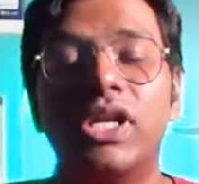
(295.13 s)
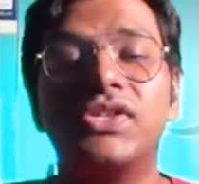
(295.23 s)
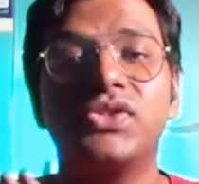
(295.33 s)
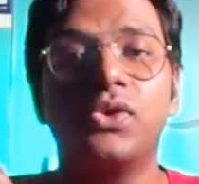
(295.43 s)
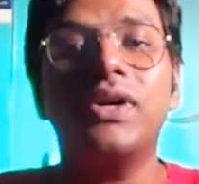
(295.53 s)

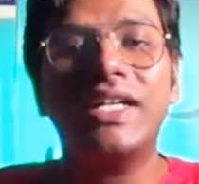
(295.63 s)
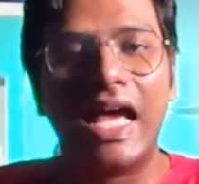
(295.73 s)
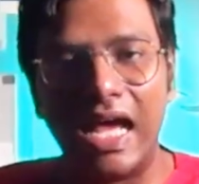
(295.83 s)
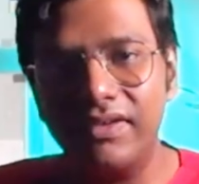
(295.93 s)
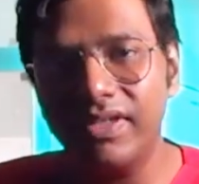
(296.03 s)
does not
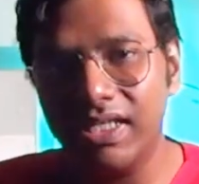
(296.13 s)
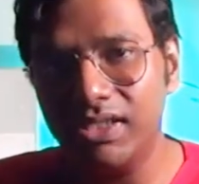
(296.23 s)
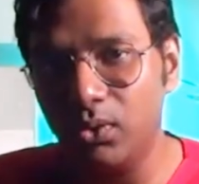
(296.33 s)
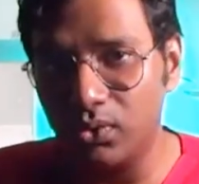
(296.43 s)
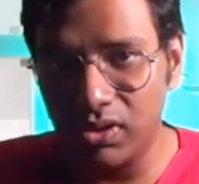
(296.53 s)
have
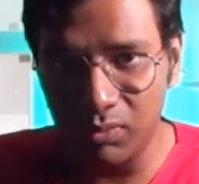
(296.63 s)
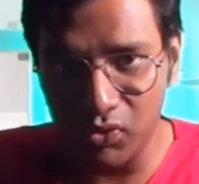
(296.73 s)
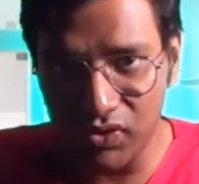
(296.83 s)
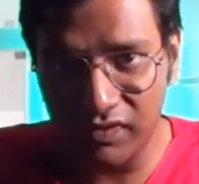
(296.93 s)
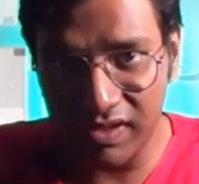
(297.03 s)
any oral
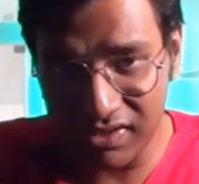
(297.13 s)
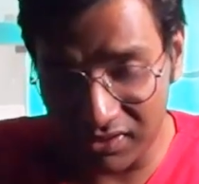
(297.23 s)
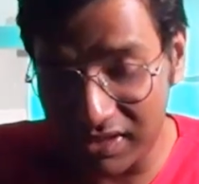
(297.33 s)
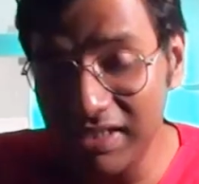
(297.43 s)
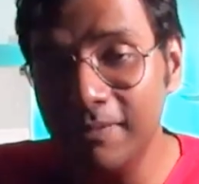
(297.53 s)
abusive
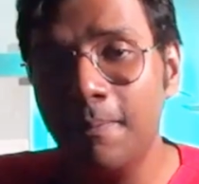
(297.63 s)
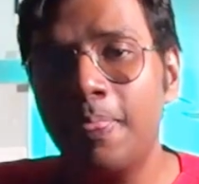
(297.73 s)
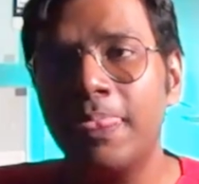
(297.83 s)
history